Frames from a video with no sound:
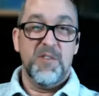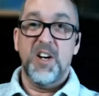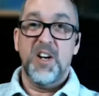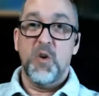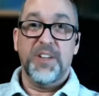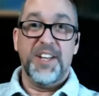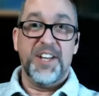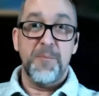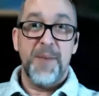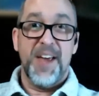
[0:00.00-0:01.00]
and only
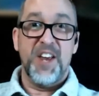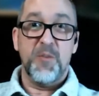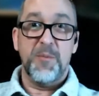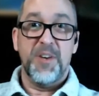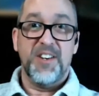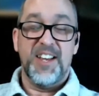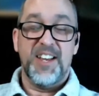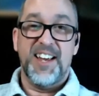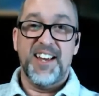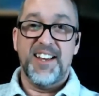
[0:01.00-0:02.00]
commandment,
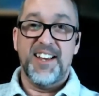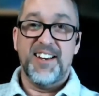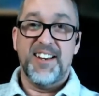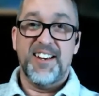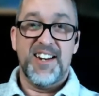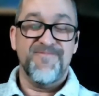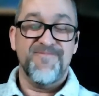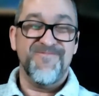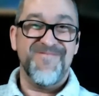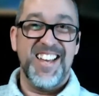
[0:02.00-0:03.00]
and
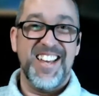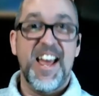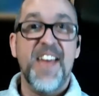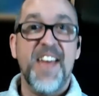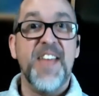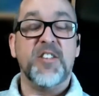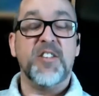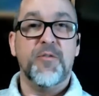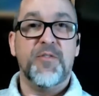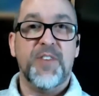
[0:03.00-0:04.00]

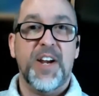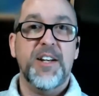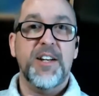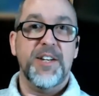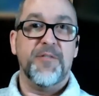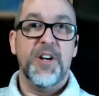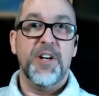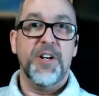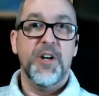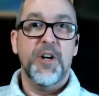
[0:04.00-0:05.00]
that's very
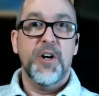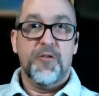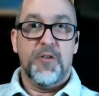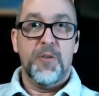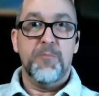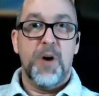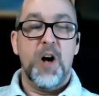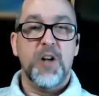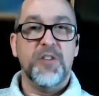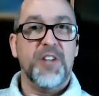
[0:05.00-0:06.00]
different from
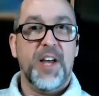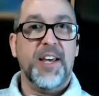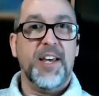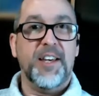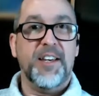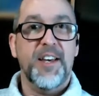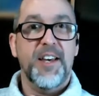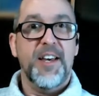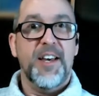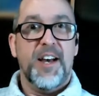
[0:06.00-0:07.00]
Paul saying,
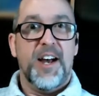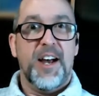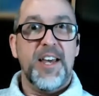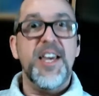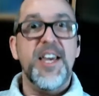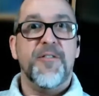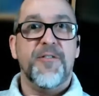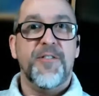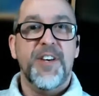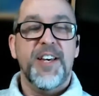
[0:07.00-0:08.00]

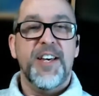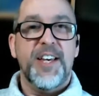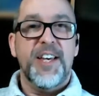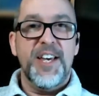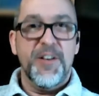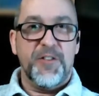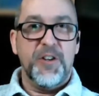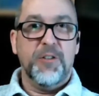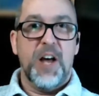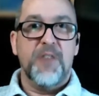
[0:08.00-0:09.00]
if
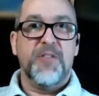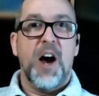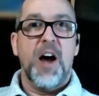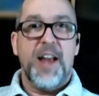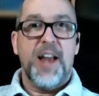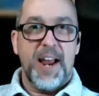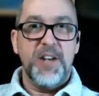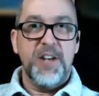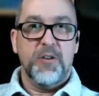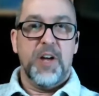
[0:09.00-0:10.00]
you love God
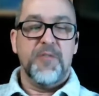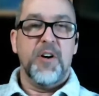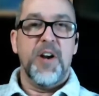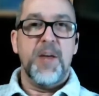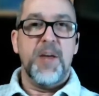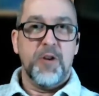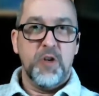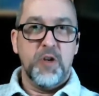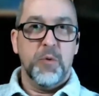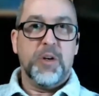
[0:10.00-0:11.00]
and you love your neighbor,
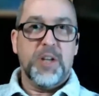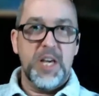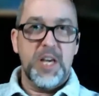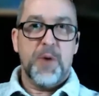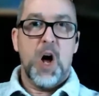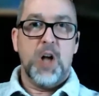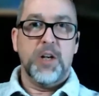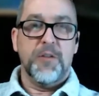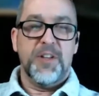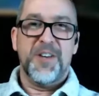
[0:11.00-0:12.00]
you will keep
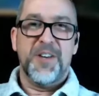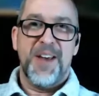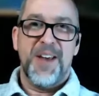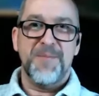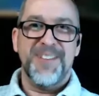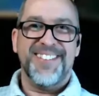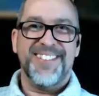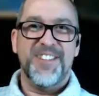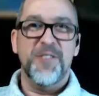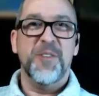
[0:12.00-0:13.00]
all of the
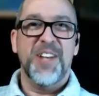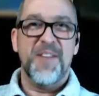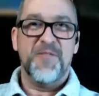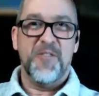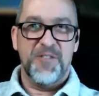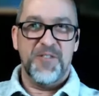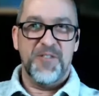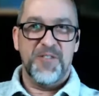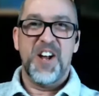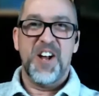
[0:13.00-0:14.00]
commandments. You will have
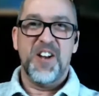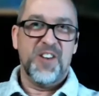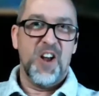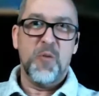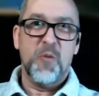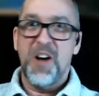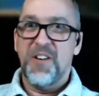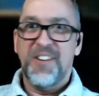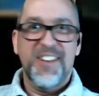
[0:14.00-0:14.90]
fulfilled all of law. Well,